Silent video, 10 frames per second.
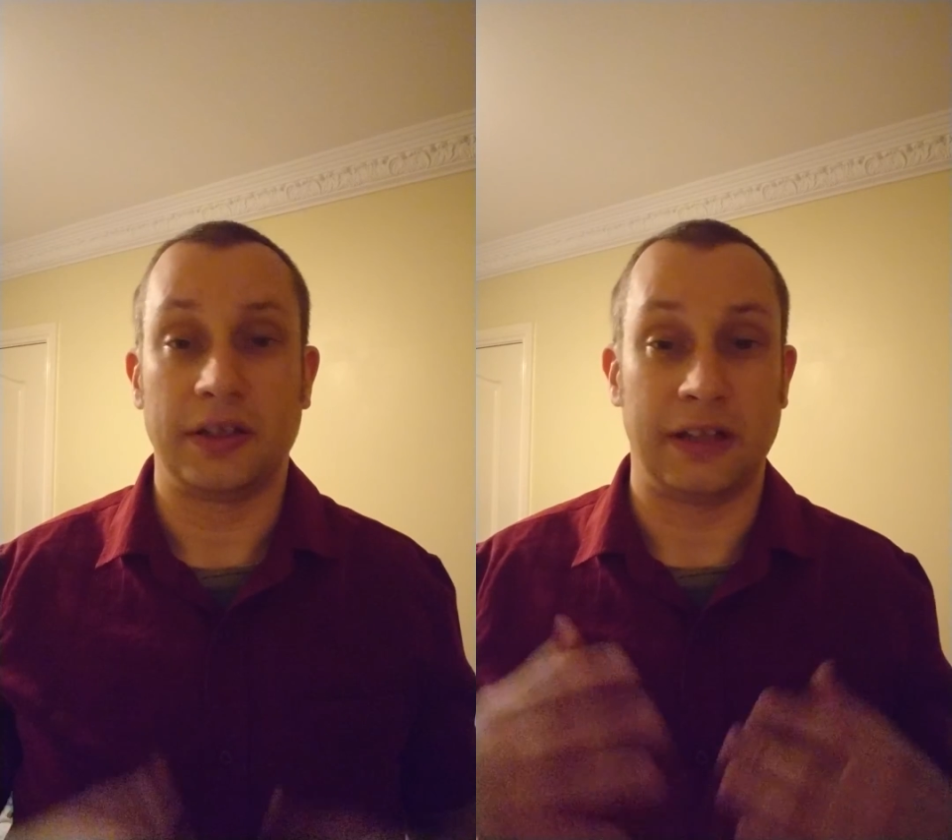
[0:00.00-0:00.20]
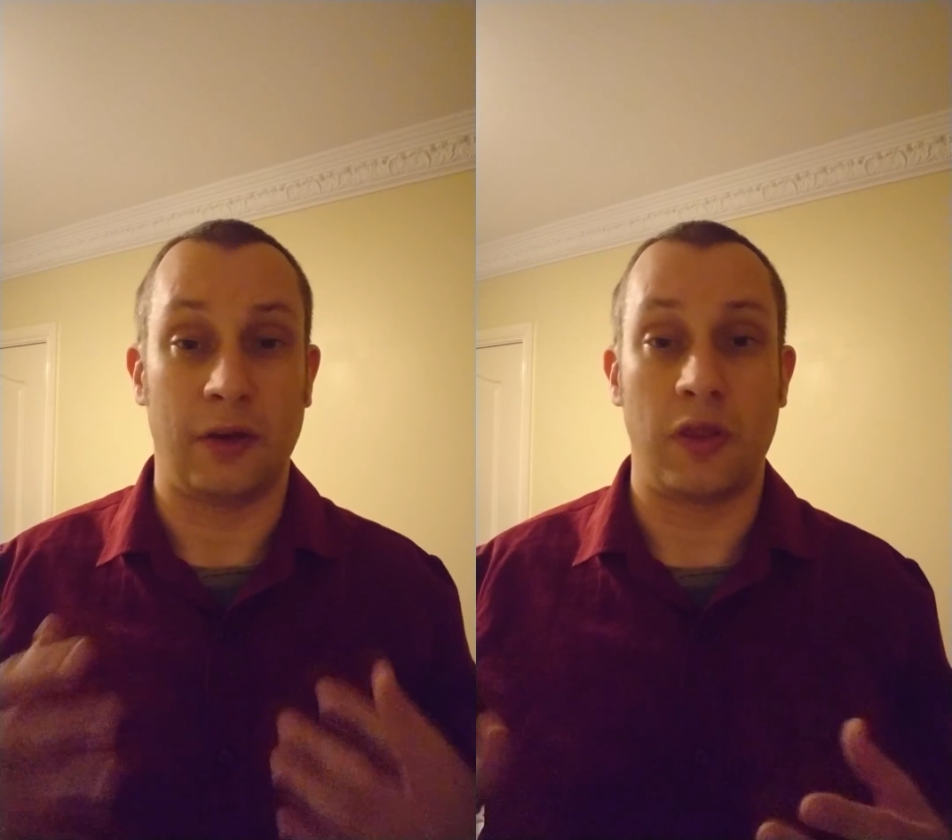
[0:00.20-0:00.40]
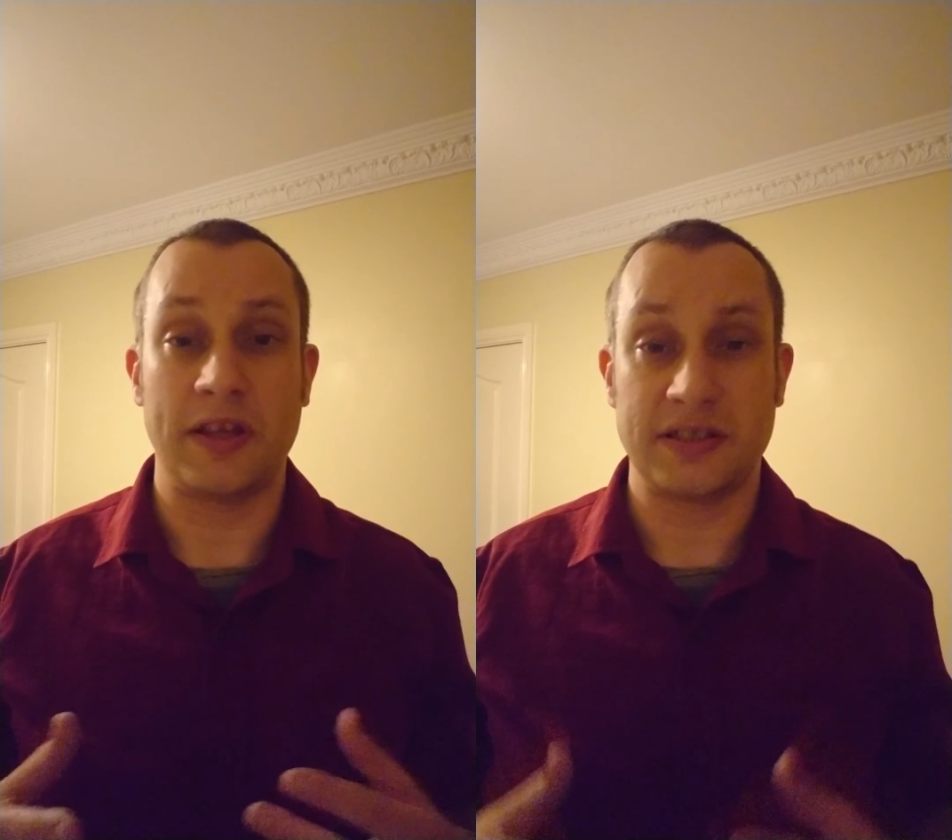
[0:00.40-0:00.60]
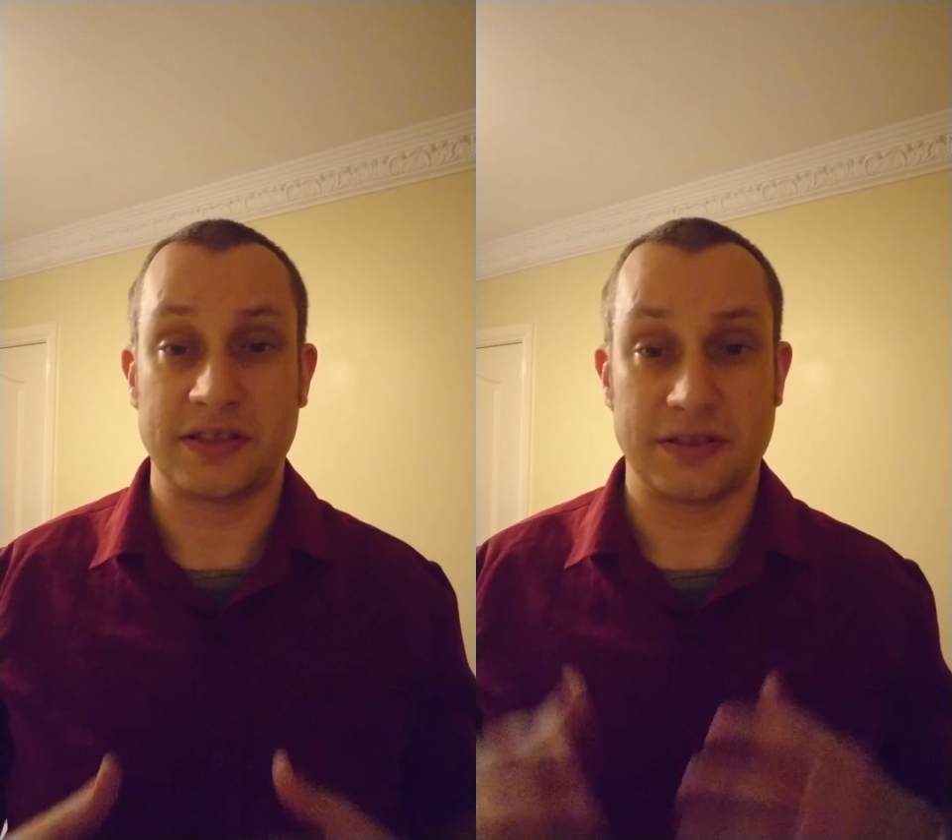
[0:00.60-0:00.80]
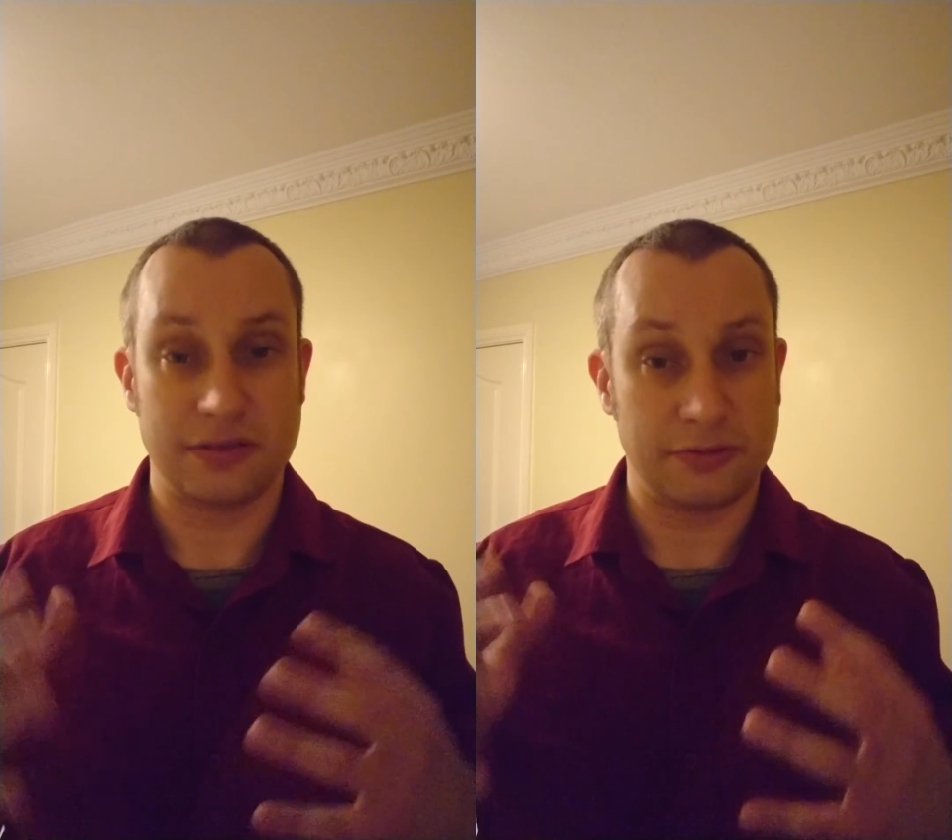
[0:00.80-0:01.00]
Now,
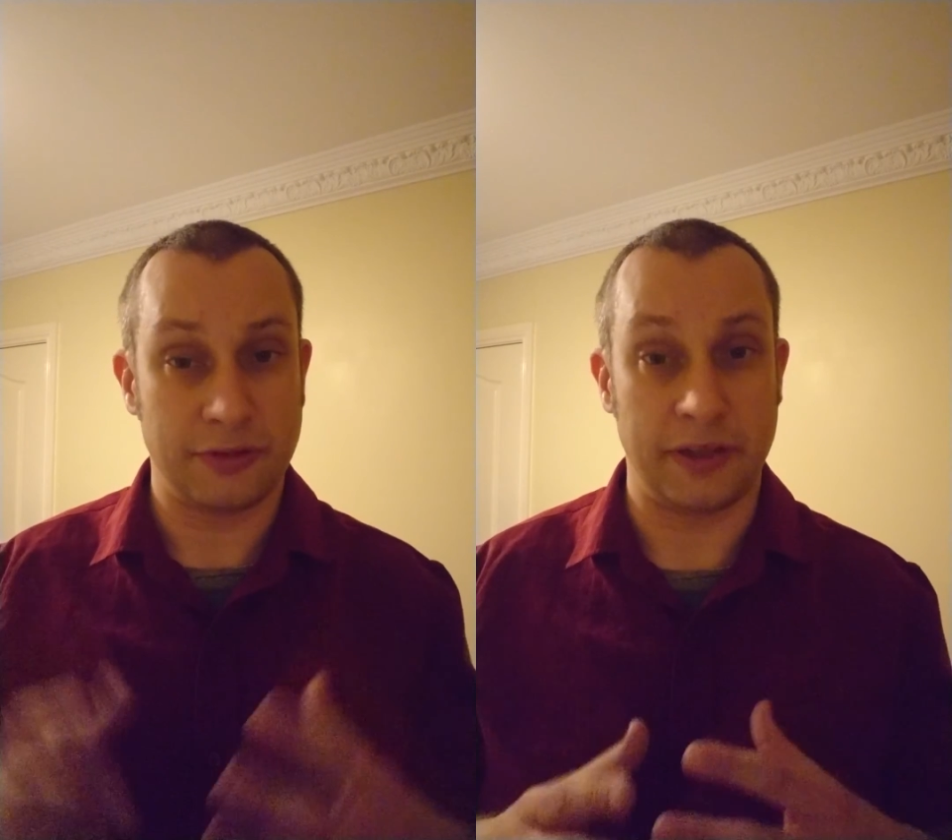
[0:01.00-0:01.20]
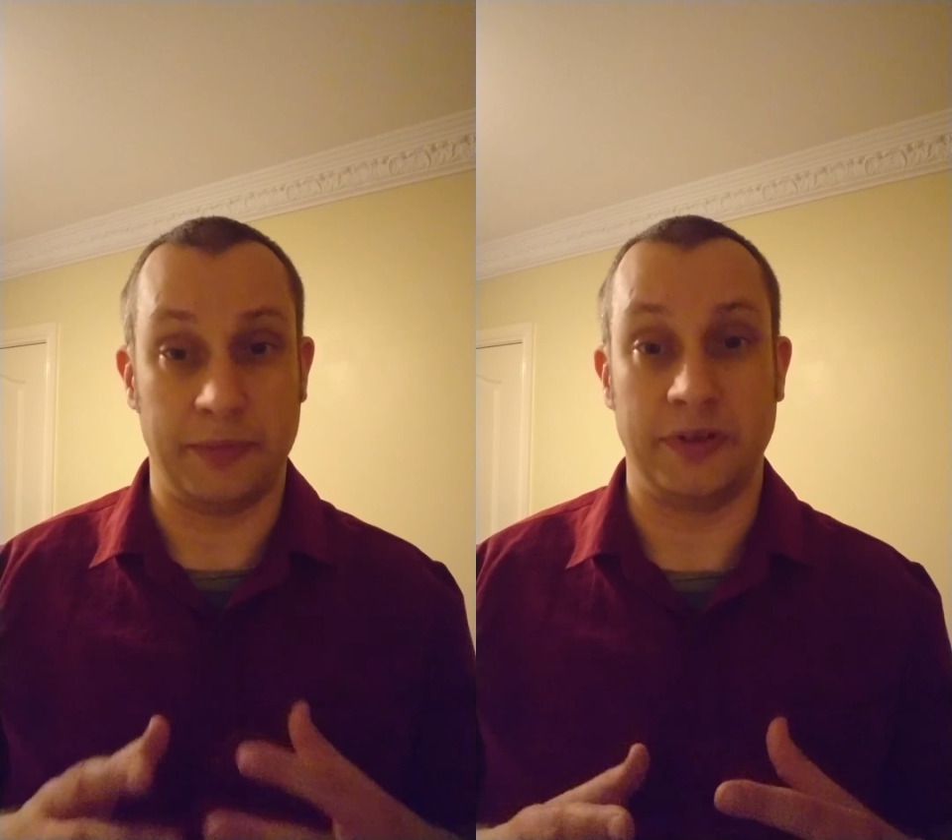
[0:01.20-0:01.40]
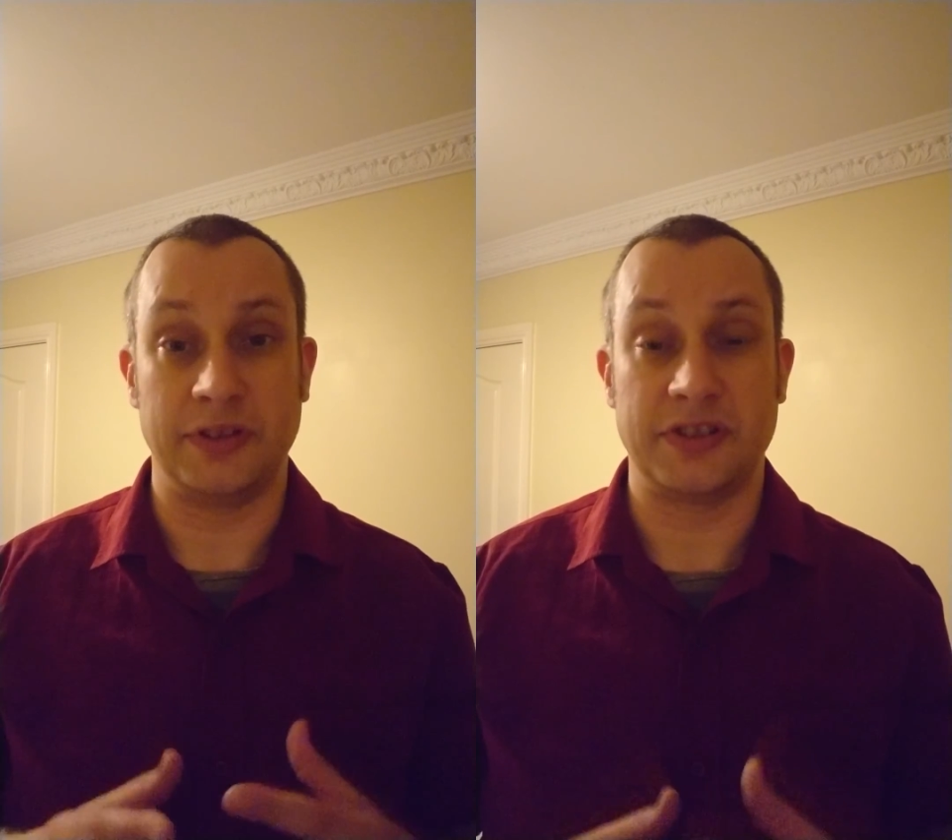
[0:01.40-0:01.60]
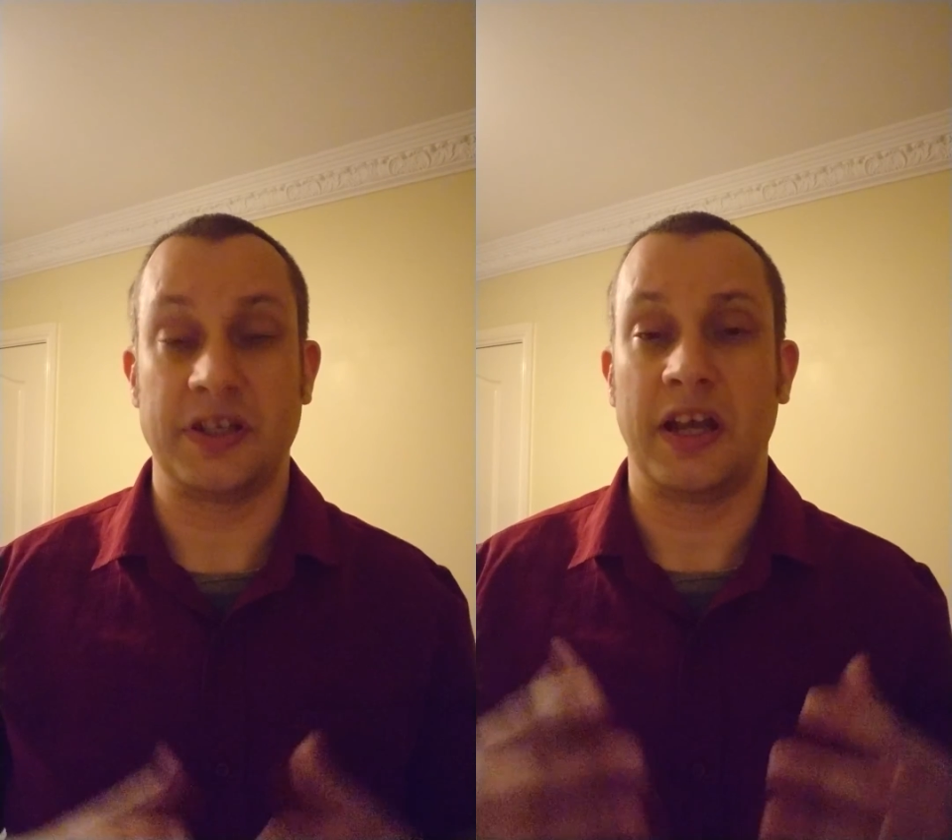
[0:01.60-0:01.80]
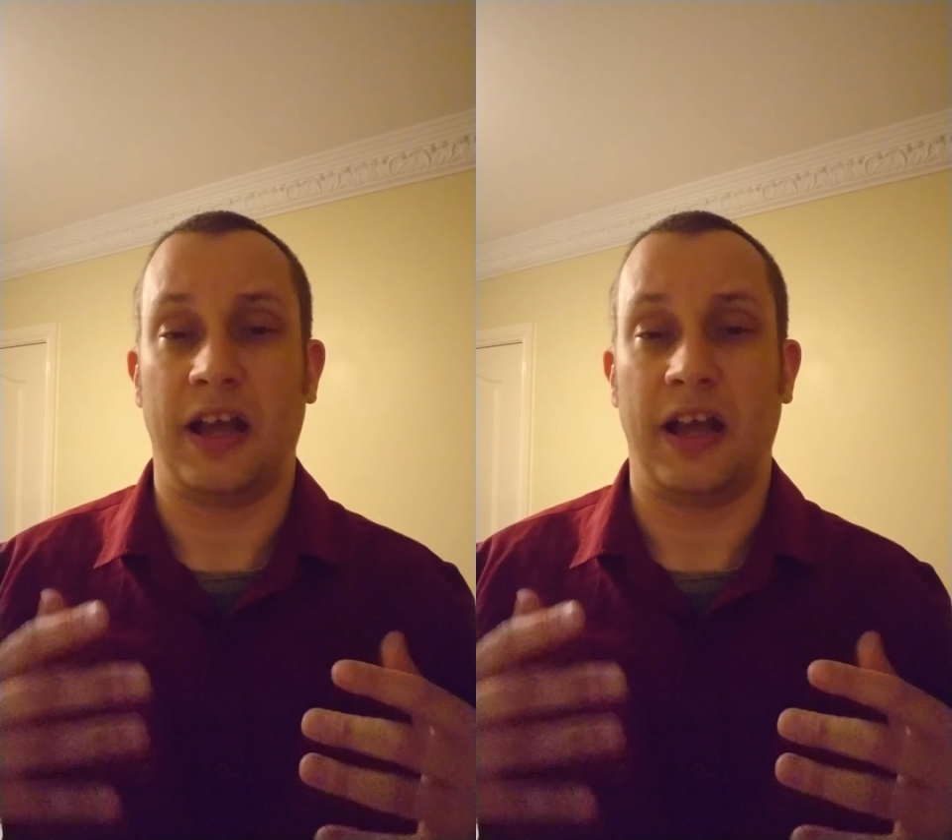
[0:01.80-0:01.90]
these treatments